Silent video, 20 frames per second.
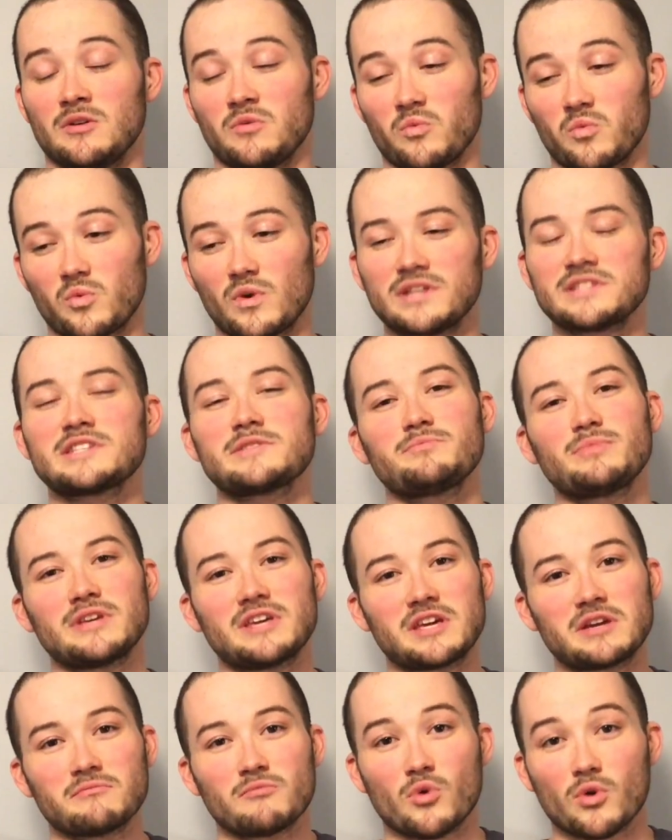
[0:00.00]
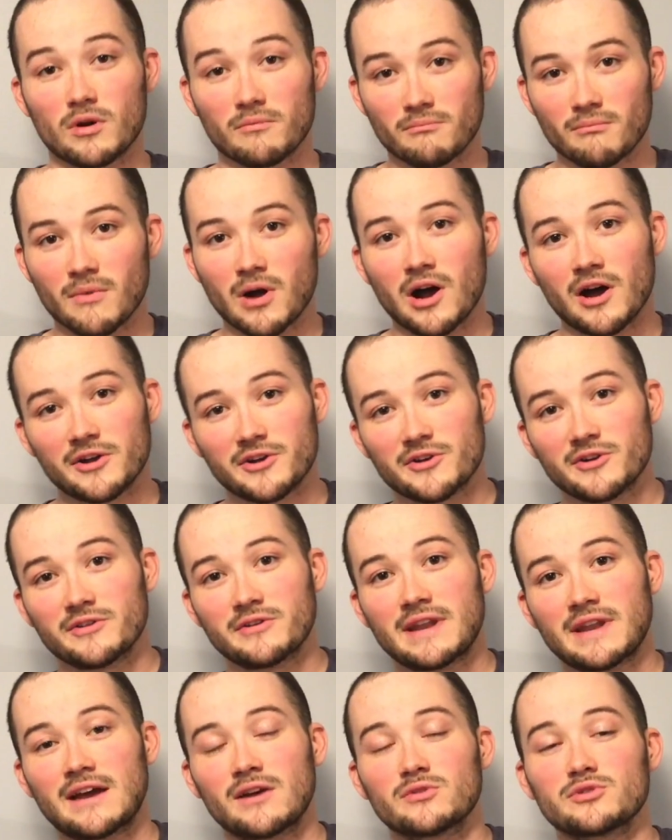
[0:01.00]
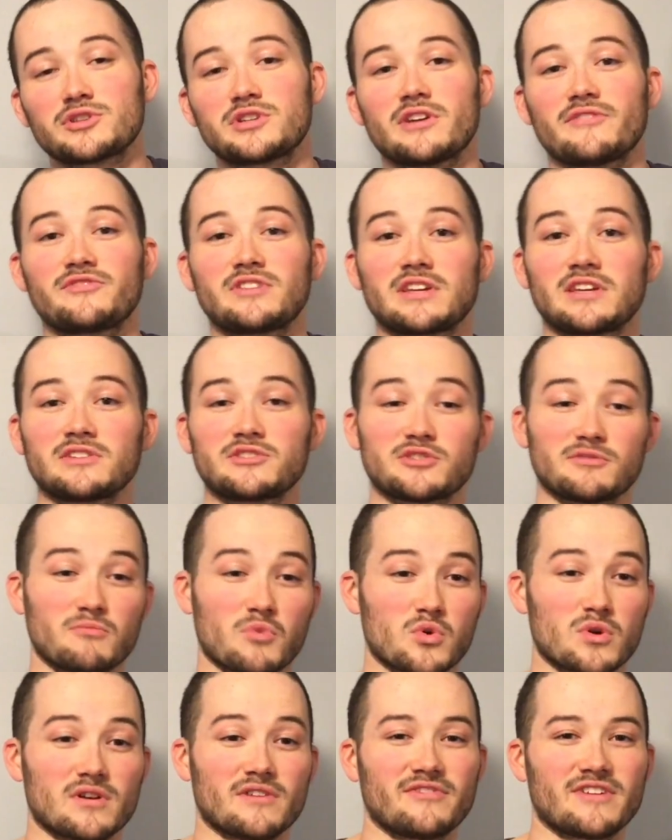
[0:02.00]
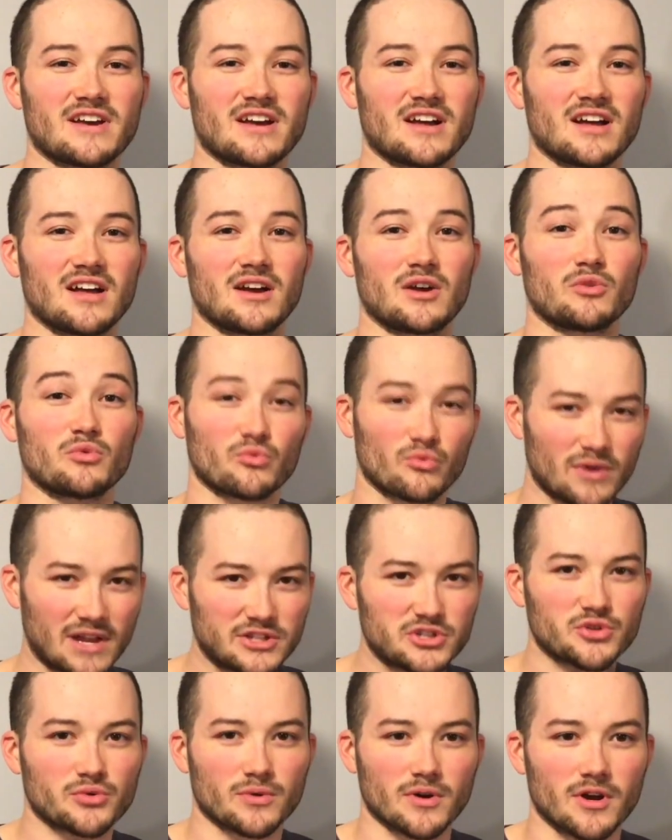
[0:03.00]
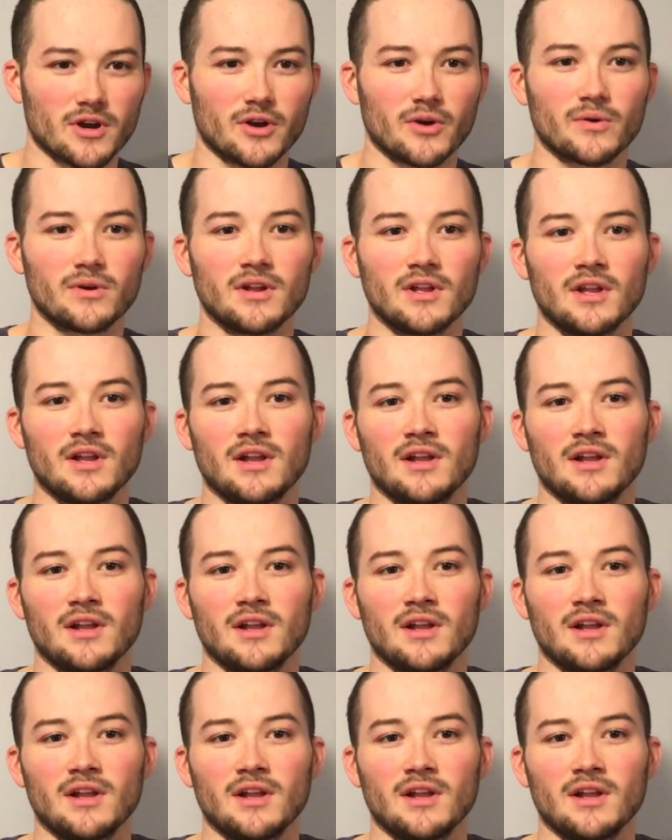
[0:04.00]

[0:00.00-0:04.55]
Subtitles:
once being more modern, now shifting into more of a retro,